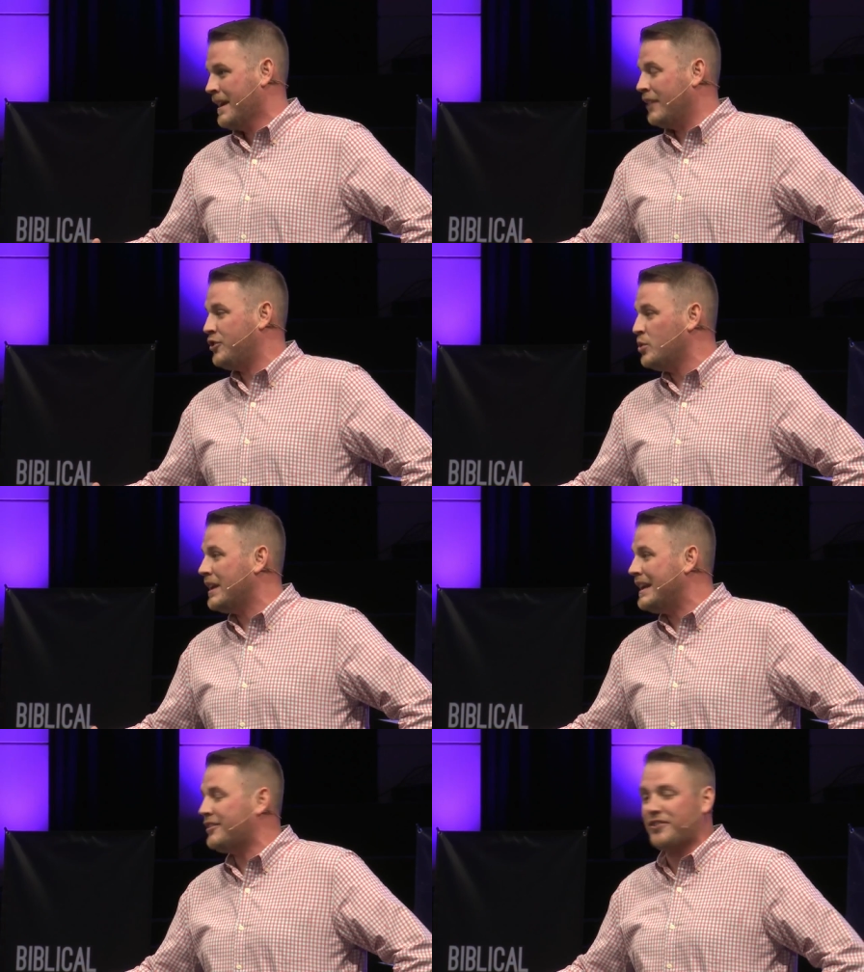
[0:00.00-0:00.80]
is you
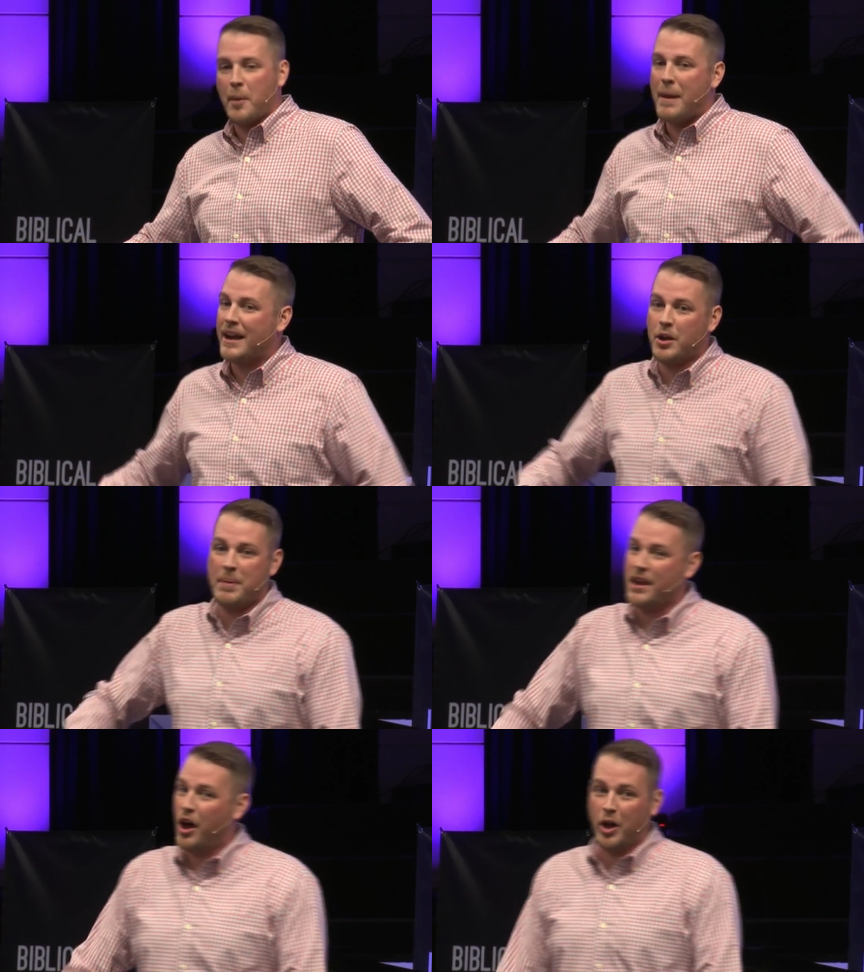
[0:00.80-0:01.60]
need somebody to
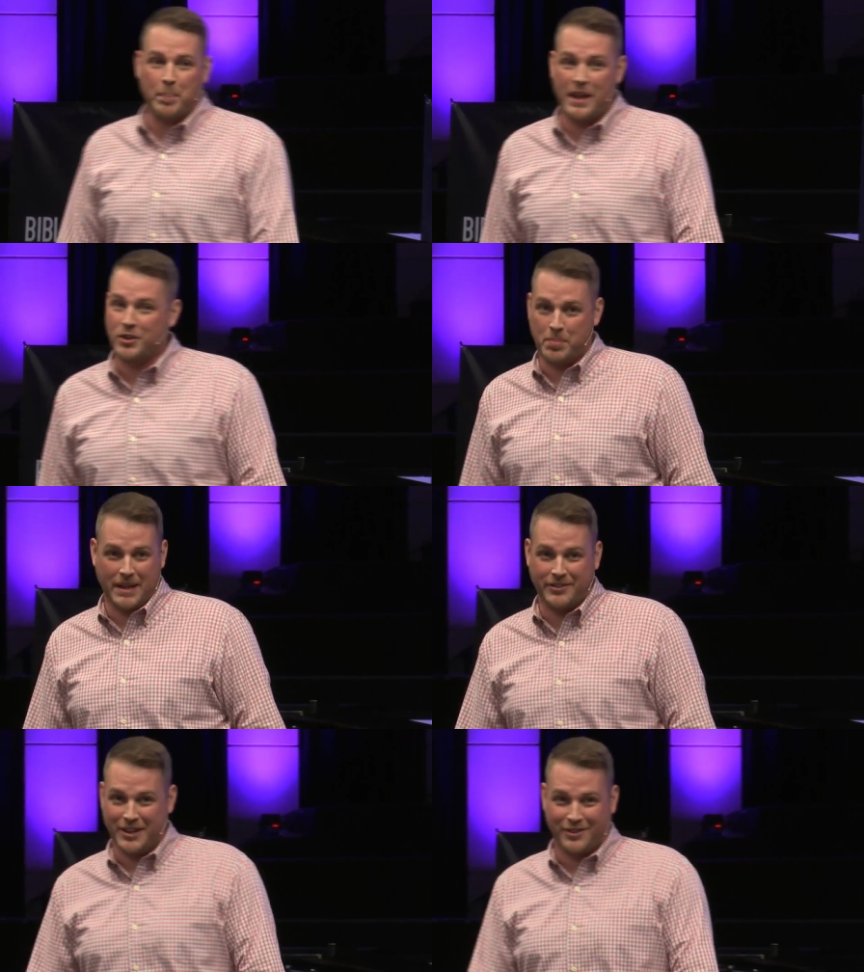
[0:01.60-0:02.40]
be all up in your
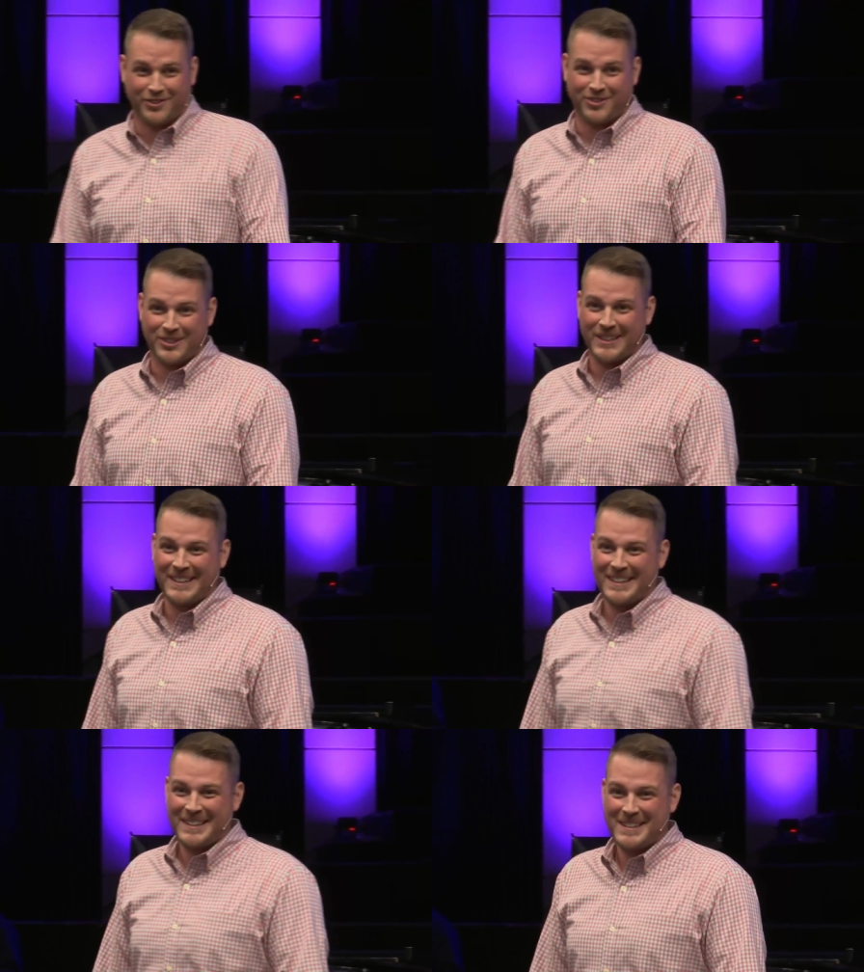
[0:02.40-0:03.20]
business.
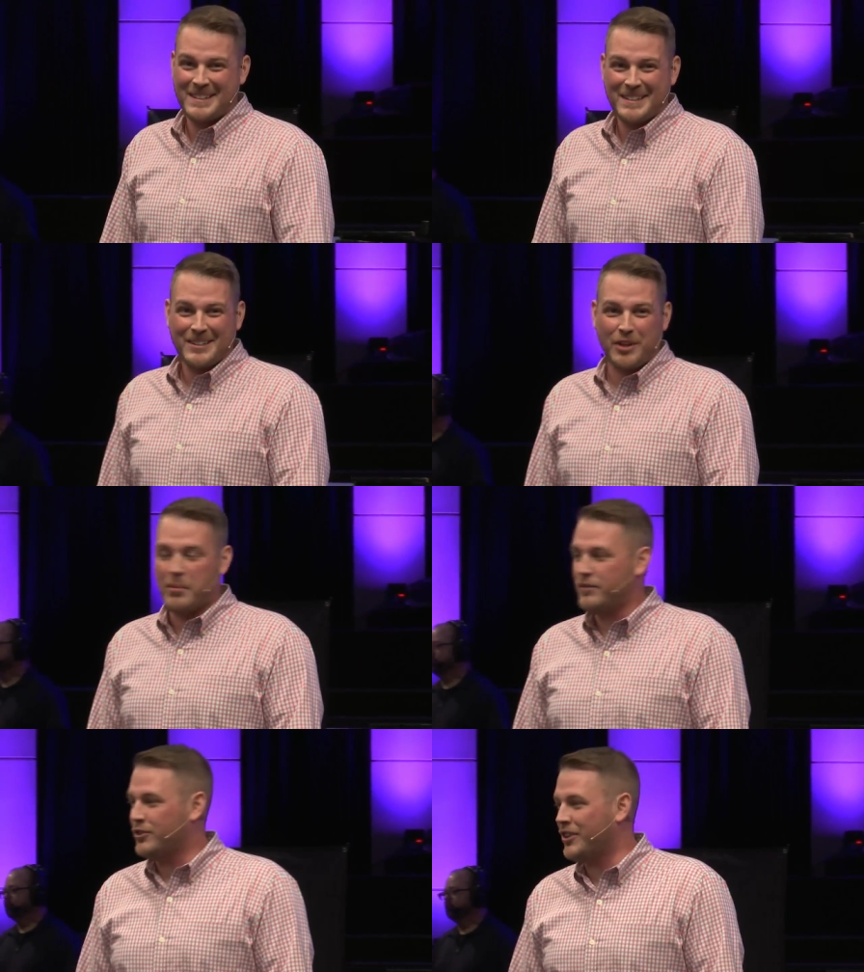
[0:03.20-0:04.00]

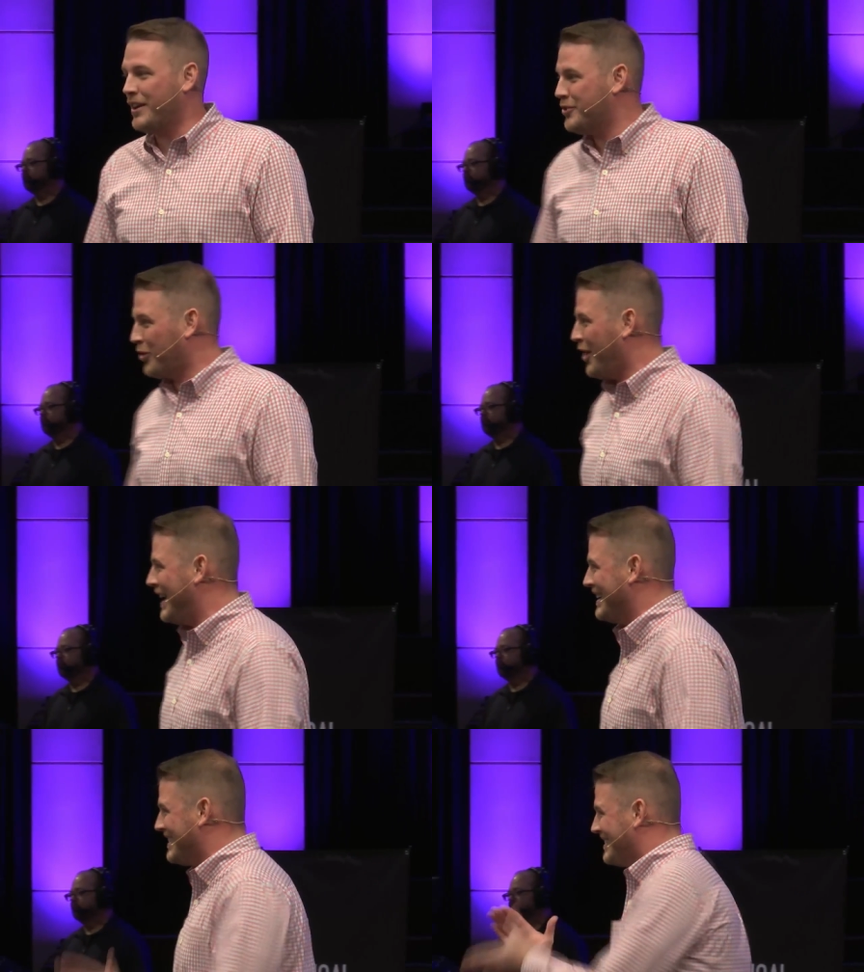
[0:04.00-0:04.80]
Some of you said,
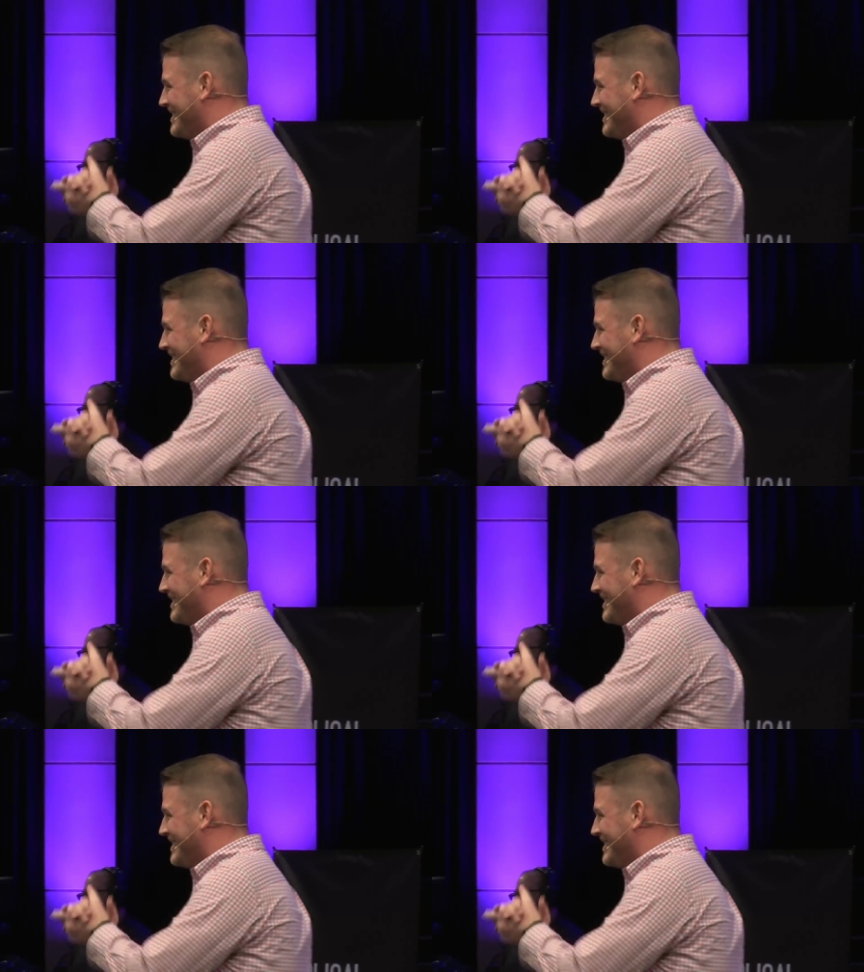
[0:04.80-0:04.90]
Great.